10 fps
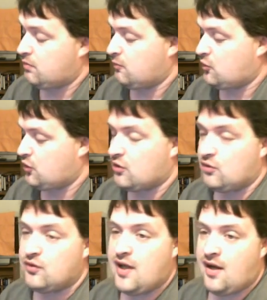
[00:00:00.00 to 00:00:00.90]

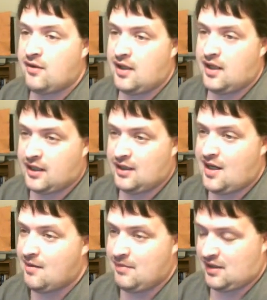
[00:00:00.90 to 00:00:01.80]
trickle-down
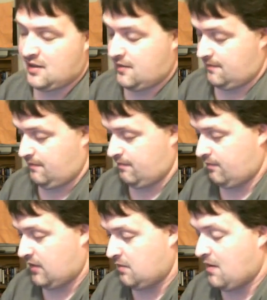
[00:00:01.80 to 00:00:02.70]
economics.
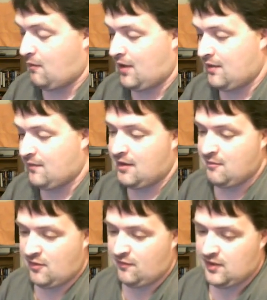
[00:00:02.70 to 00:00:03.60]
My wife came
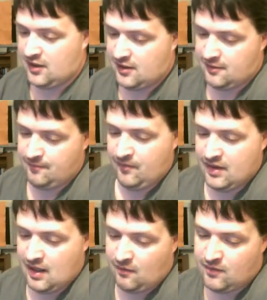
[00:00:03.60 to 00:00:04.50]
over here.
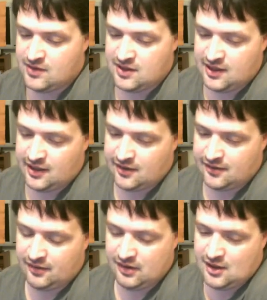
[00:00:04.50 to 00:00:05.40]
I wasn't here.
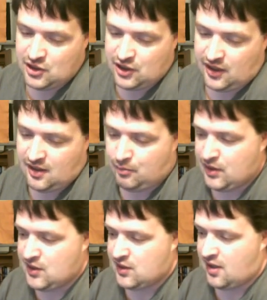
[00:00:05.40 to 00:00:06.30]
She got
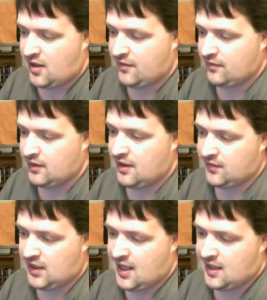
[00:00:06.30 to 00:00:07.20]
pissed off and left
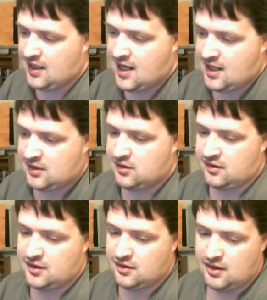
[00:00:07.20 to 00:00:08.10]
and had an
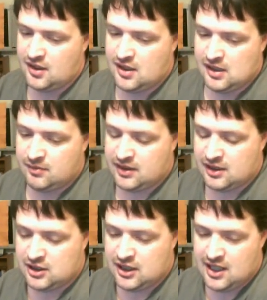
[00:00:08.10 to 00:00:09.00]
attitude
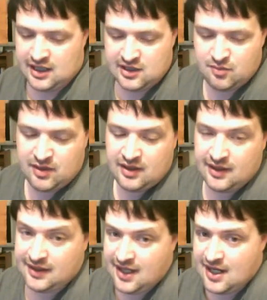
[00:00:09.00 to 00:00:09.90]
because she had to spend the
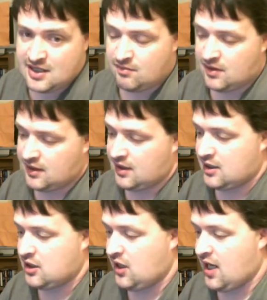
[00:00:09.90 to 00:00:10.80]
gas money that
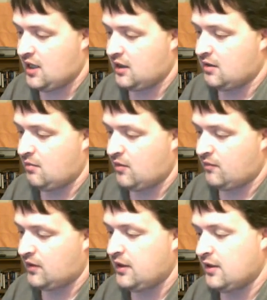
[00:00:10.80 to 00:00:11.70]
she had to come
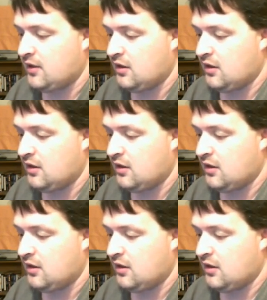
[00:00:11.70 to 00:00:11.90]
over here